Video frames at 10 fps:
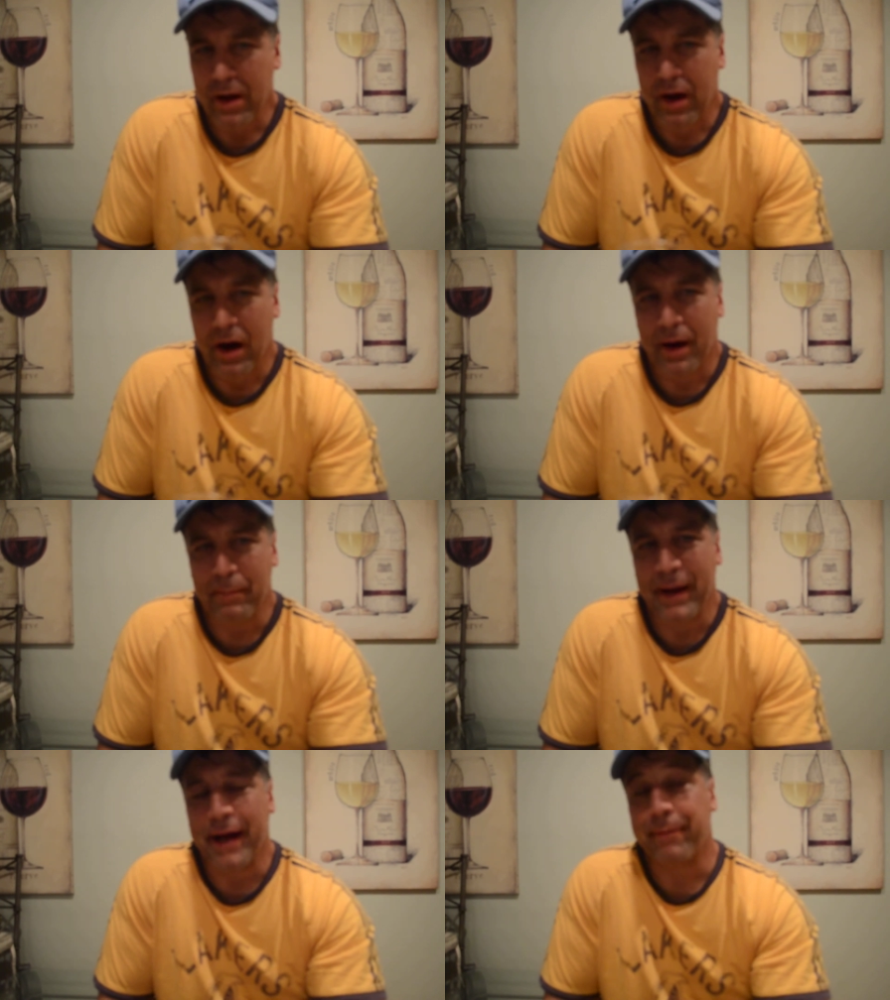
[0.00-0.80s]
Oh
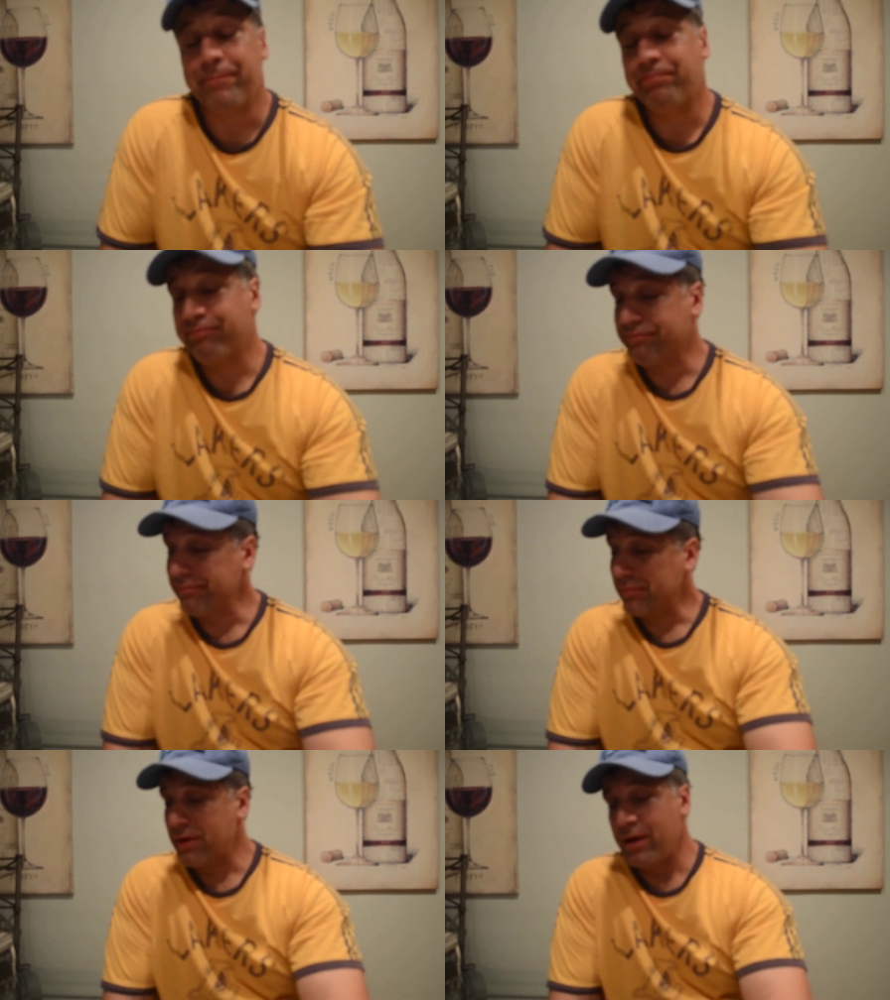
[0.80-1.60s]
man,
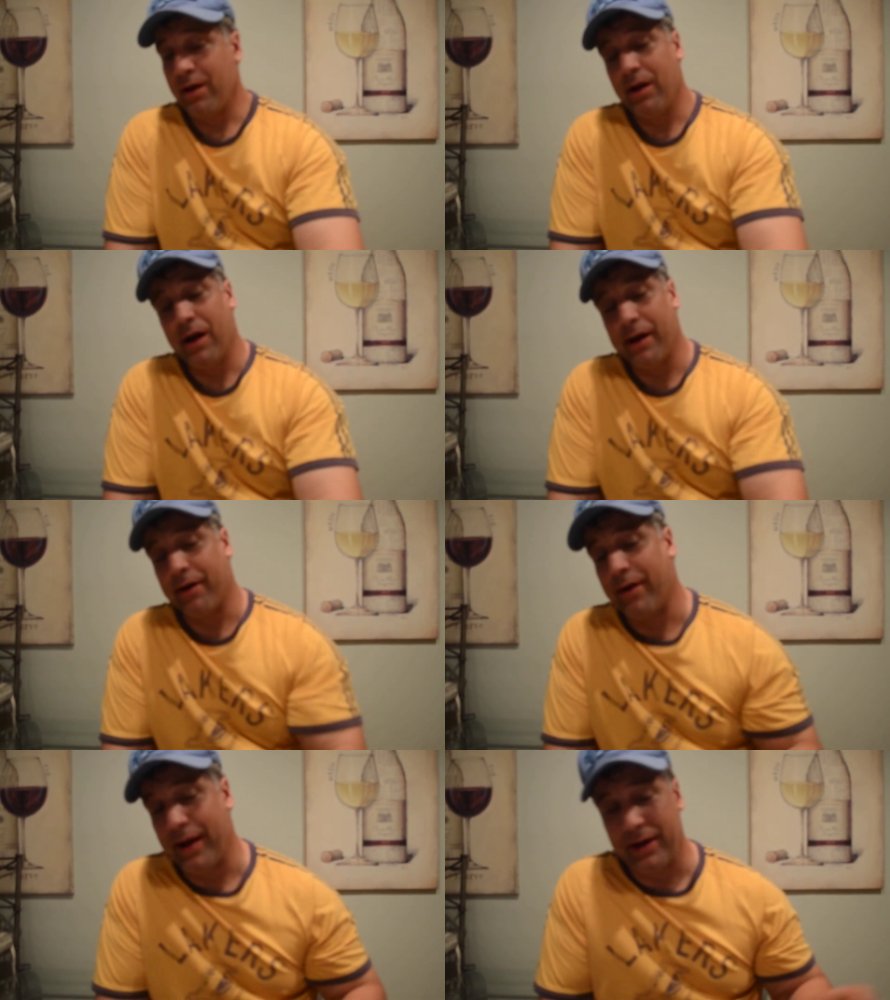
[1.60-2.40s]
uh,
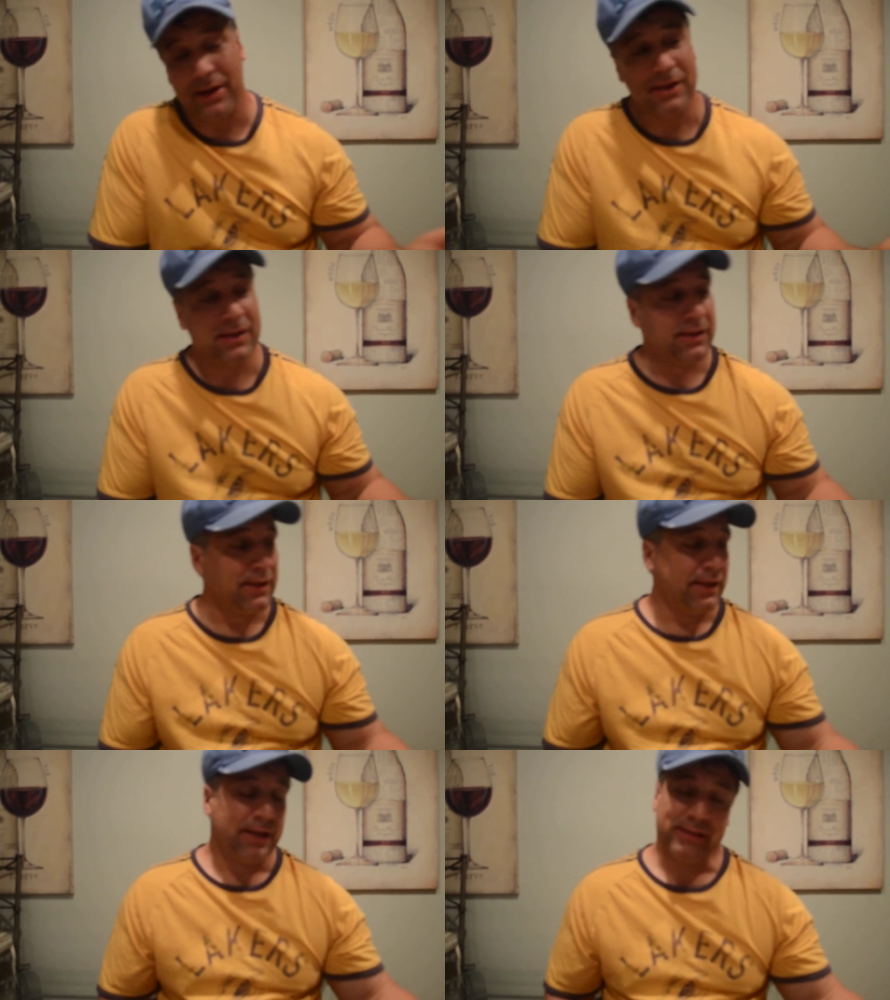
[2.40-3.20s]
great,
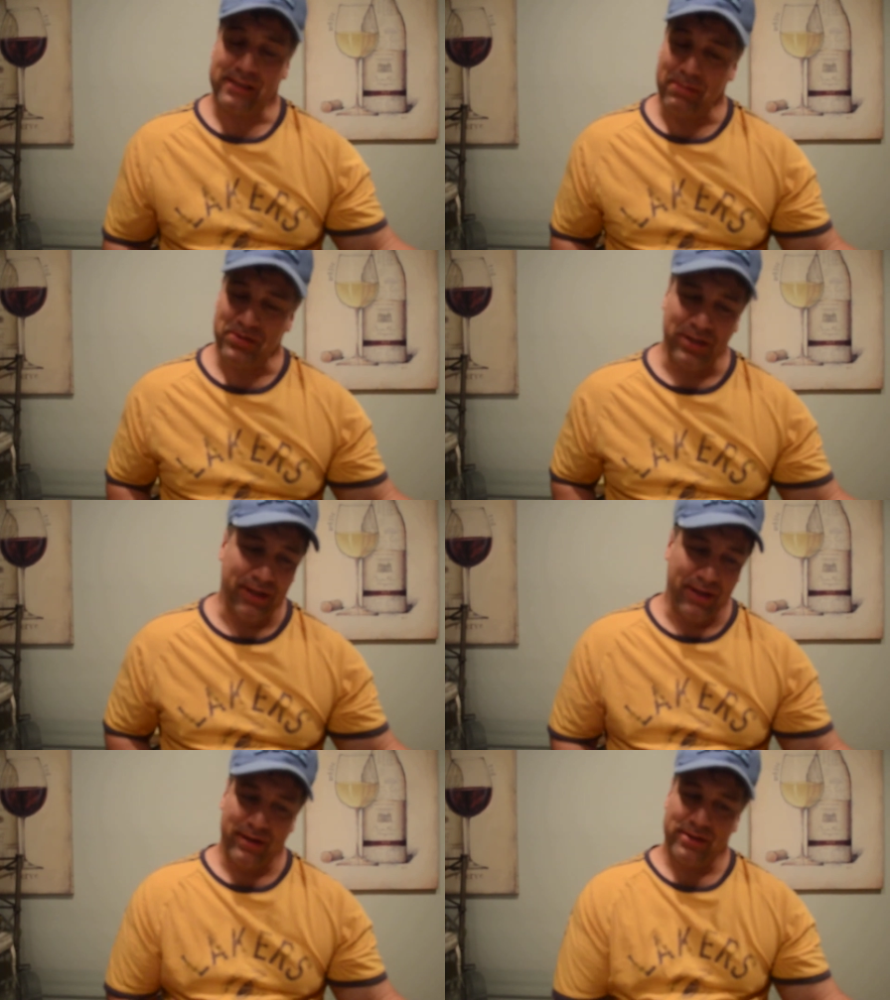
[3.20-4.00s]
exceptionally,
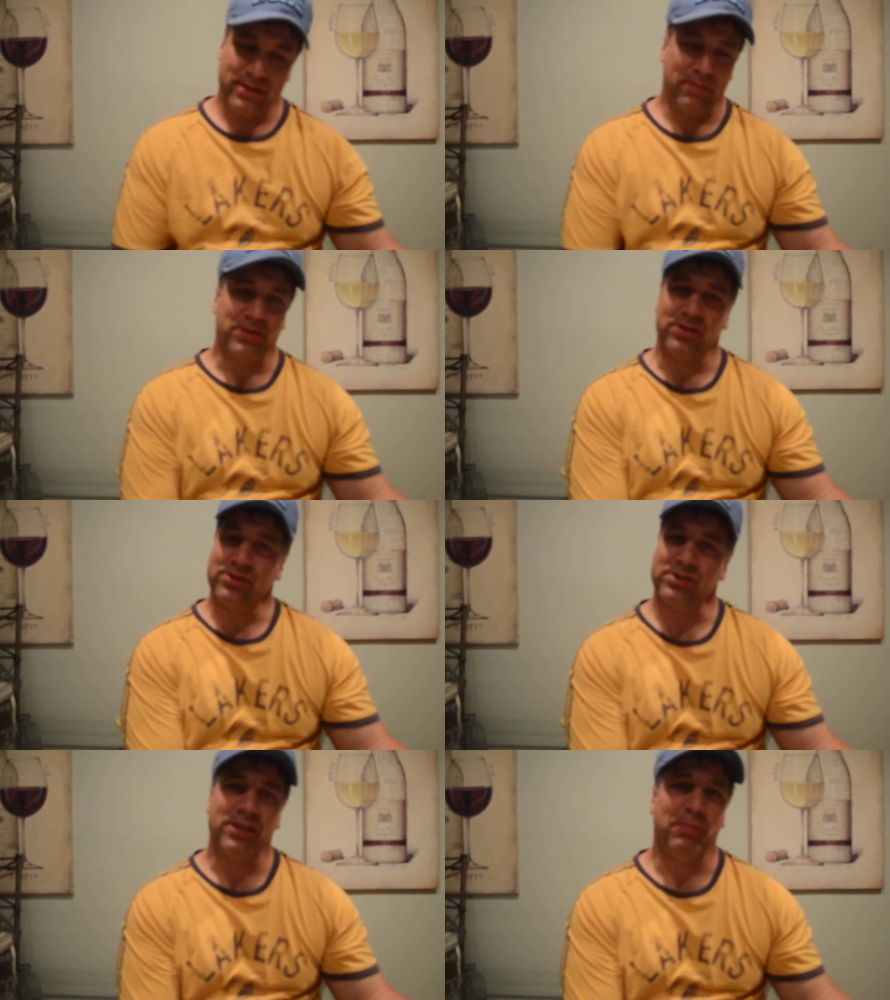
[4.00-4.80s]
exceptional,
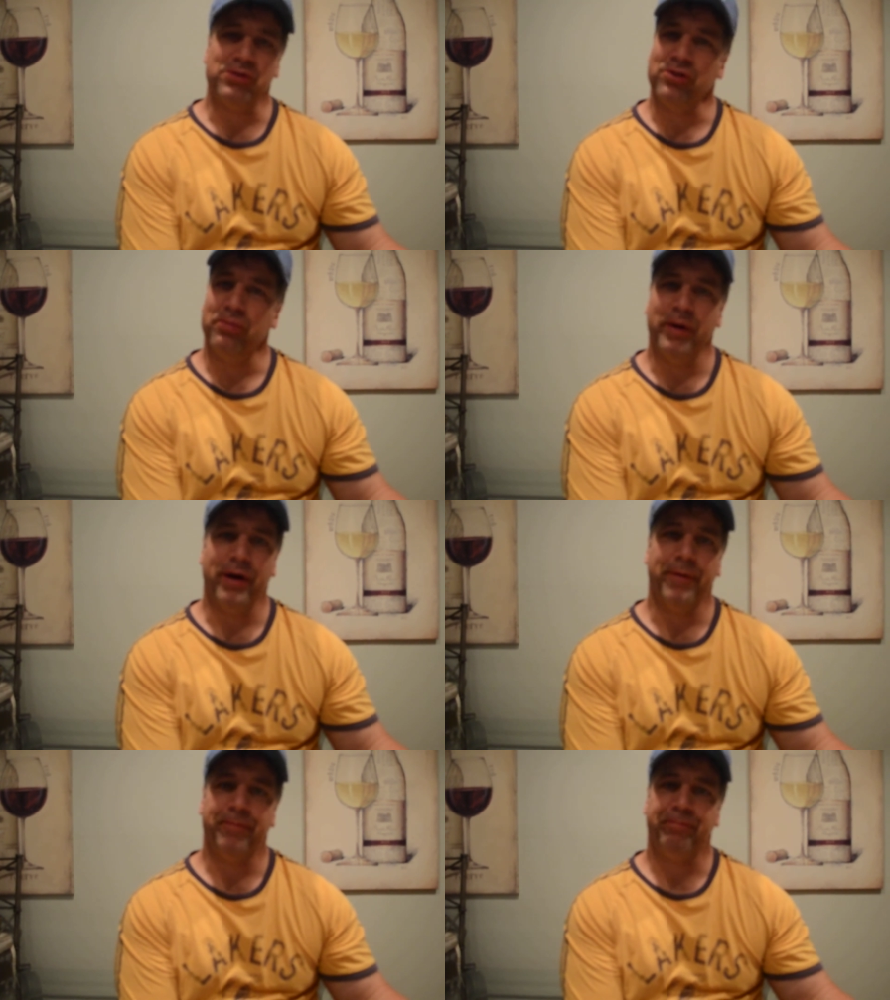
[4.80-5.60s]
exceptional beer.